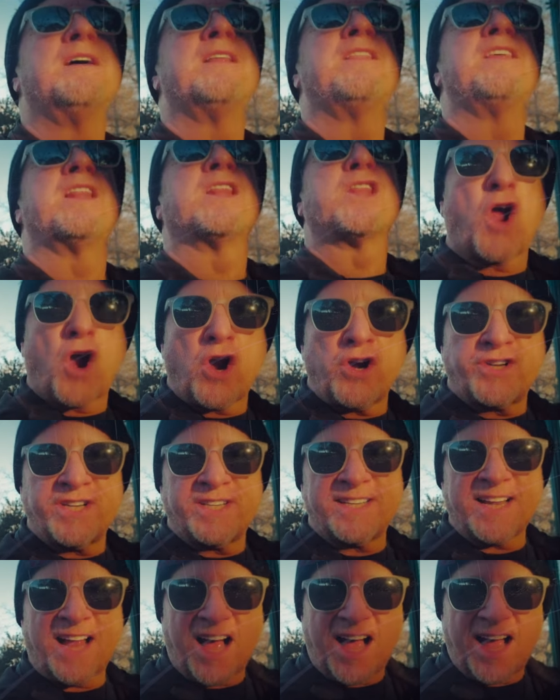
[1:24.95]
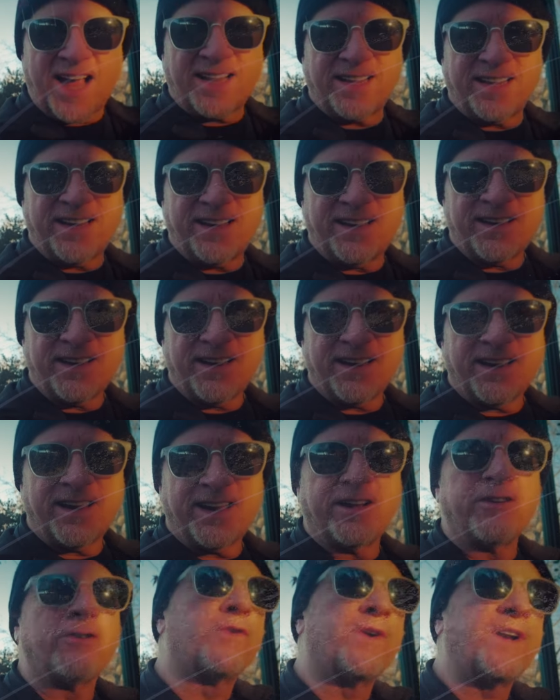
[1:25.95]
the largest island
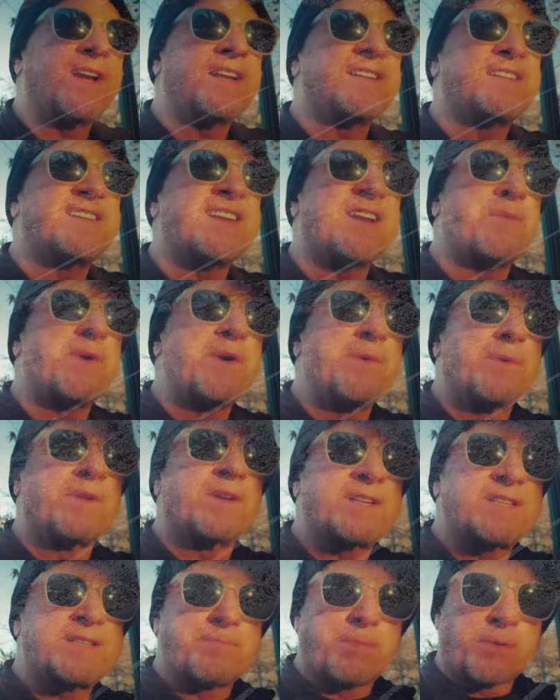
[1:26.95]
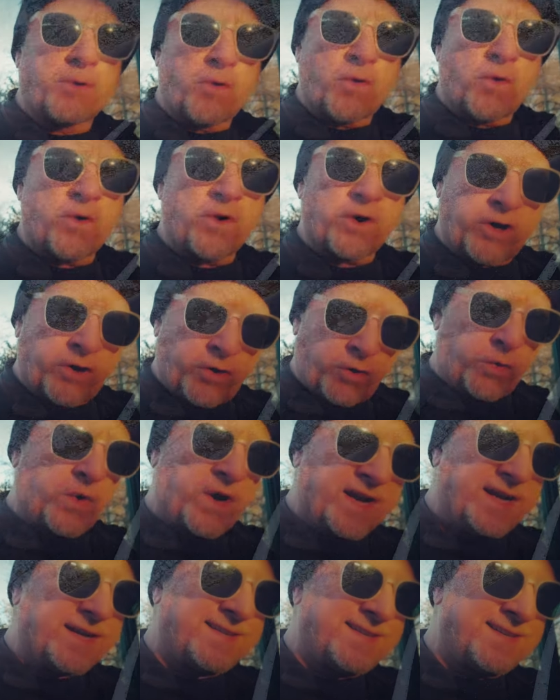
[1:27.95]
in Greece and we will explore
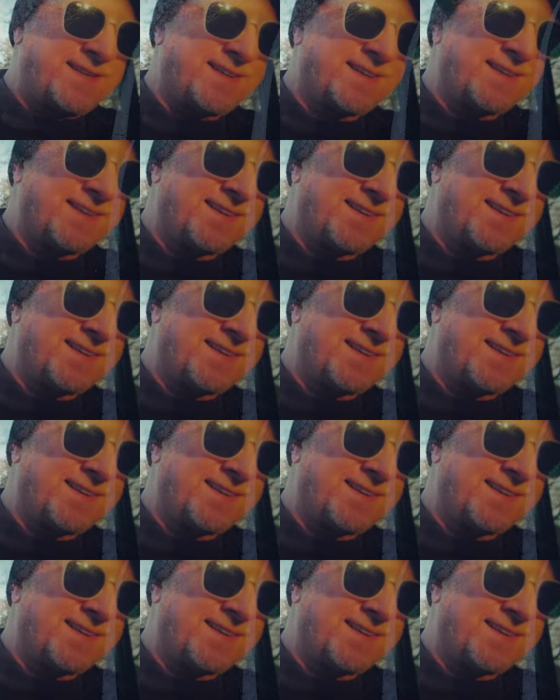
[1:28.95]
Crete.